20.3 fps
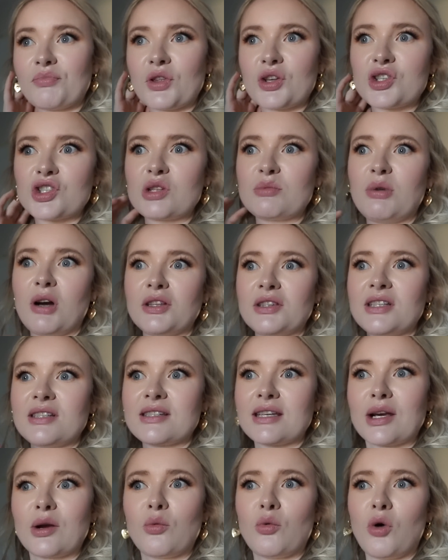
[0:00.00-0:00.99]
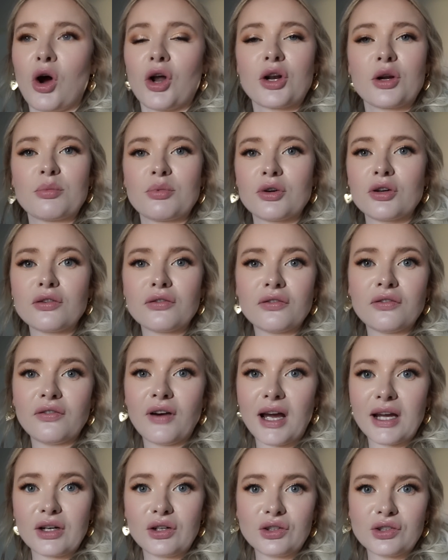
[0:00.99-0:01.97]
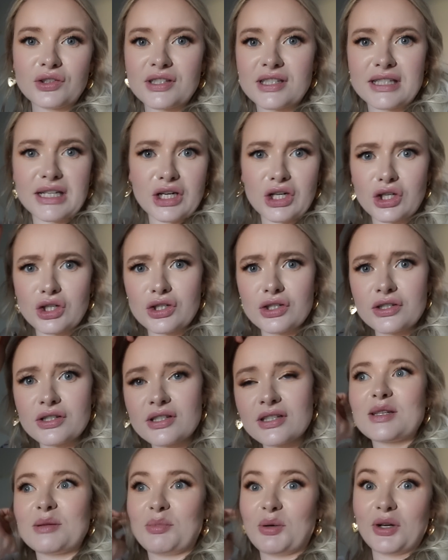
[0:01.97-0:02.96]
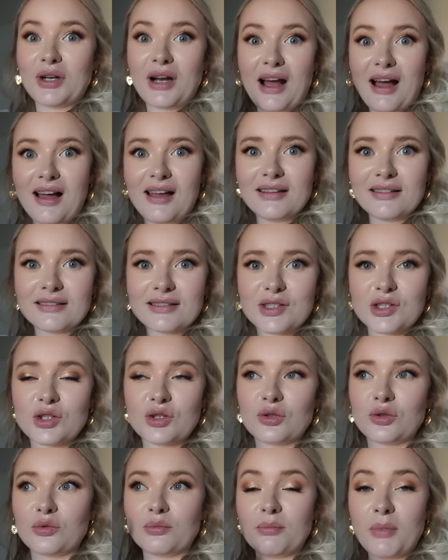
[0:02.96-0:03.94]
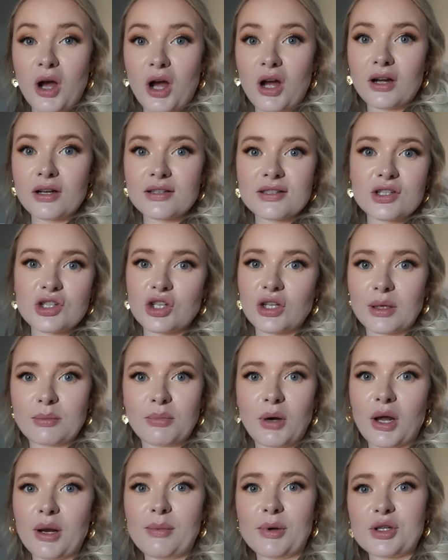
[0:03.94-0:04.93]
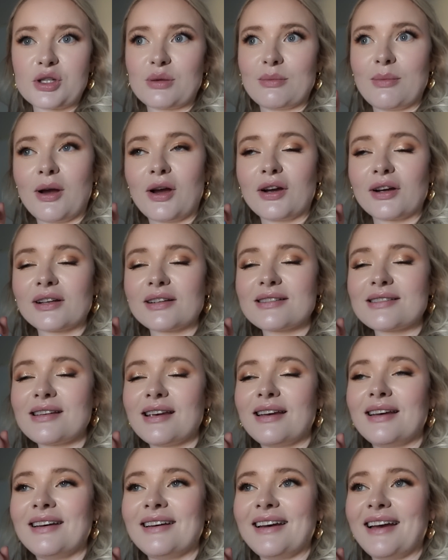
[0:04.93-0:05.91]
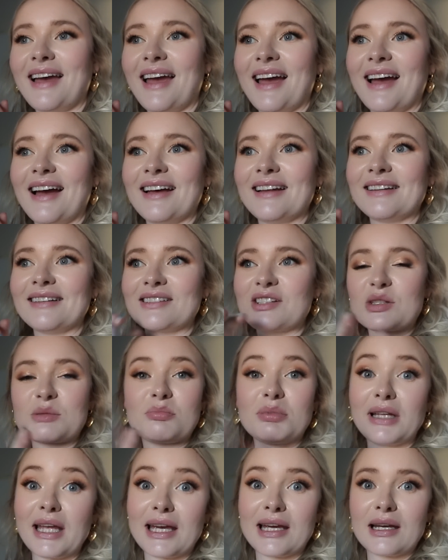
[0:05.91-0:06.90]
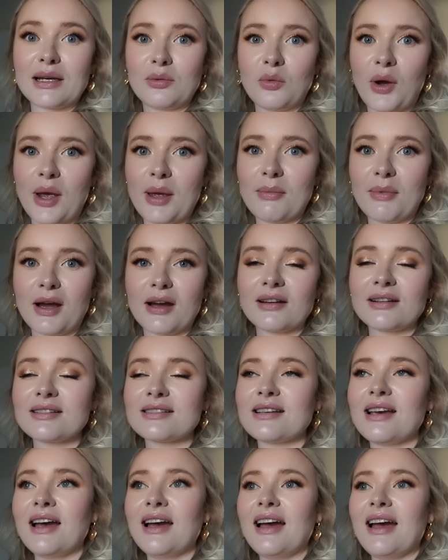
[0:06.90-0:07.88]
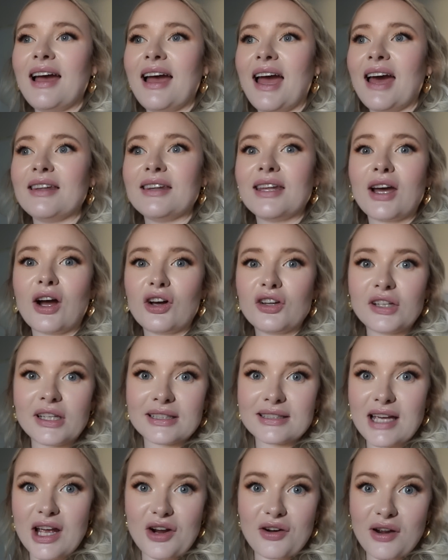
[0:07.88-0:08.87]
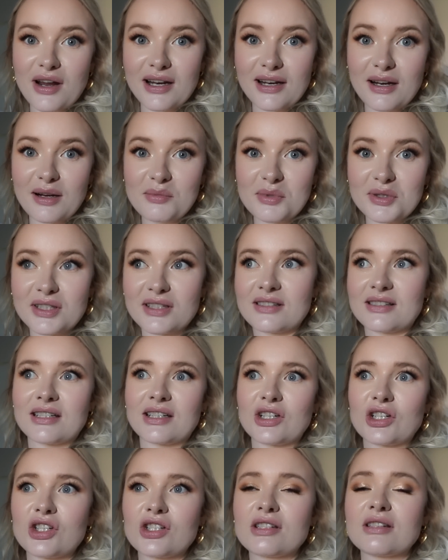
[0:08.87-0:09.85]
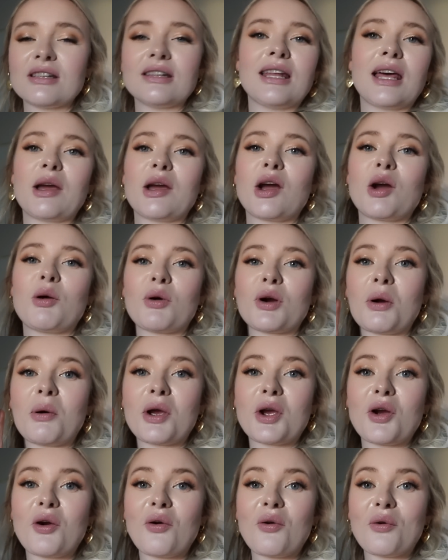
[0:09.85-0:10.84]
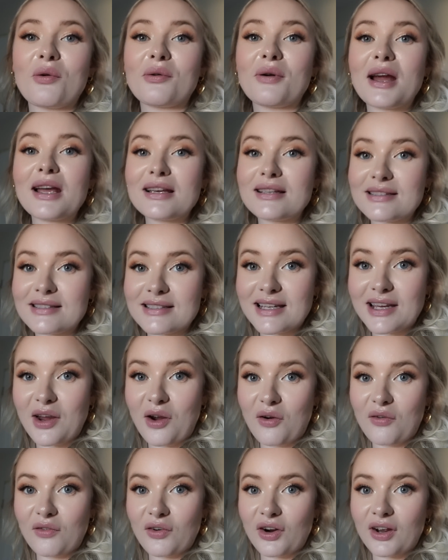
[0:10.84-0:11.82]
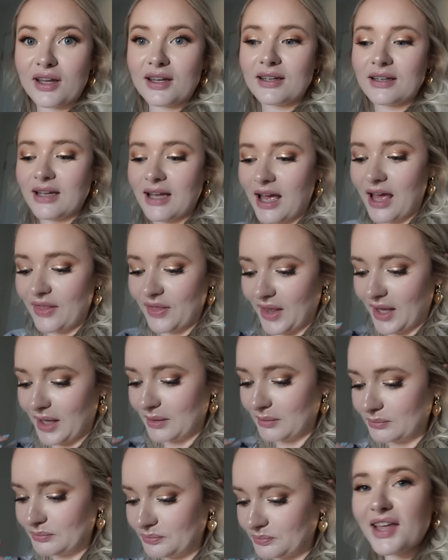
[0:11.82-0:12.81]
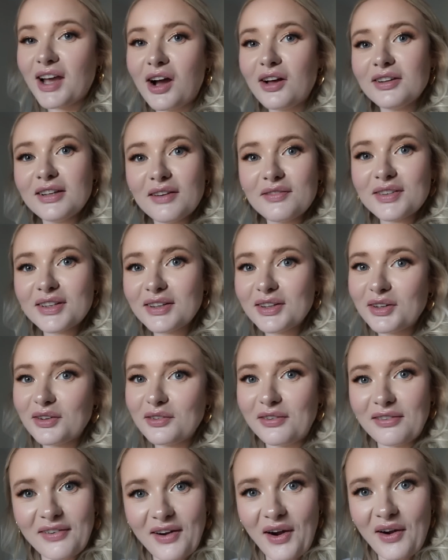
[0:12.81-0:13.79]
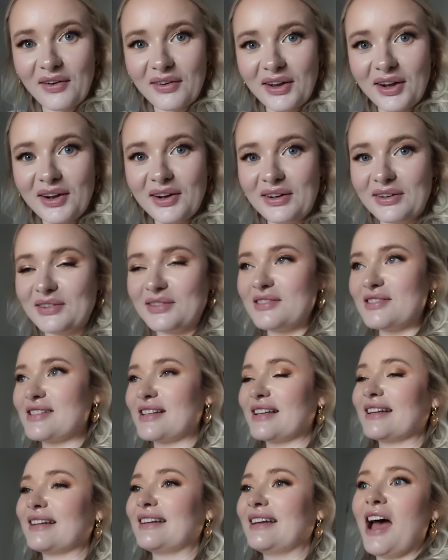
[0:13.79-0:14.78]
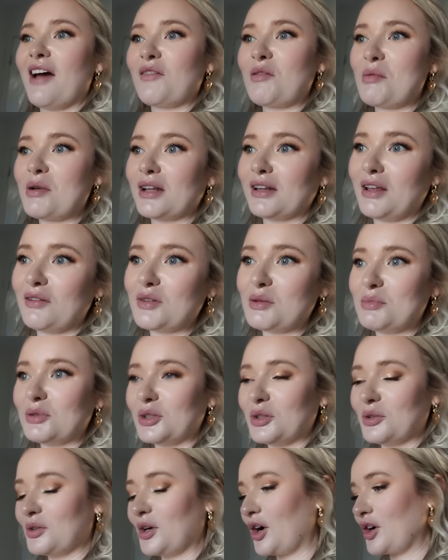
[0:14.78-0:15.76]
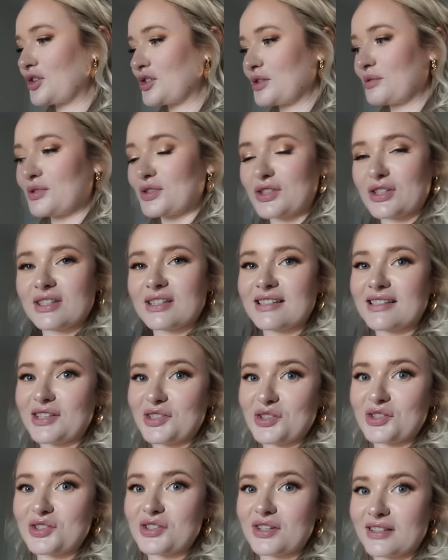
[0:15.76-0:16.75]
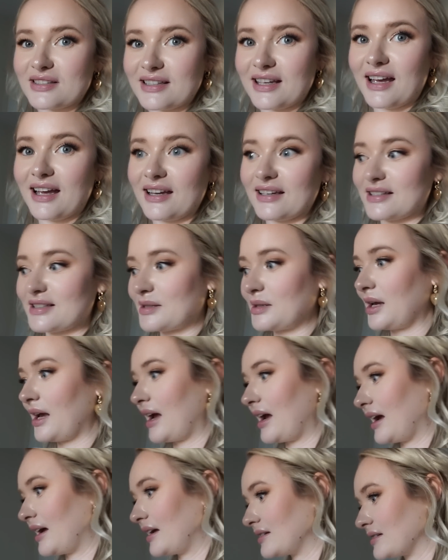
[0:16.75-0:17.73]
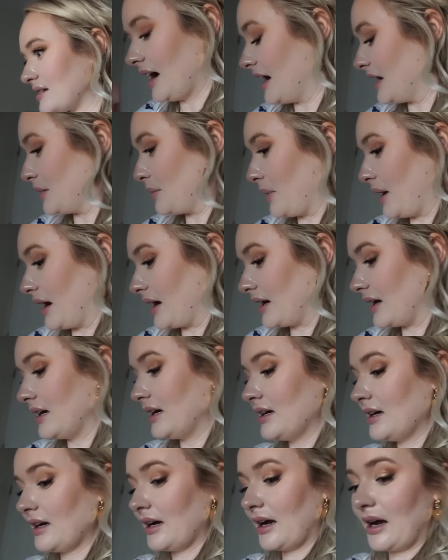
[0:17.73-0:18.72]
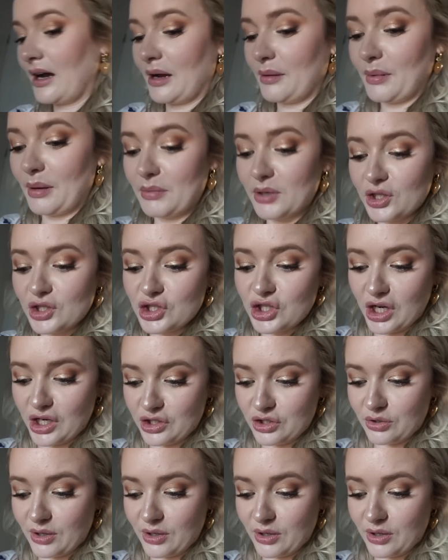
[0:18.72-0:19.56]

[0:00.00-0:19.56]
She bought these like waterproof vinyl stickers to put onto mugs. She like bought a bunch of mugs and just blank white mugs. And they all like decorated them with the stickers. They were going crazy over it. And then they all loved the little photos and everybody loved the balloon arch. It was just such a success. And anyway, I'm gonna change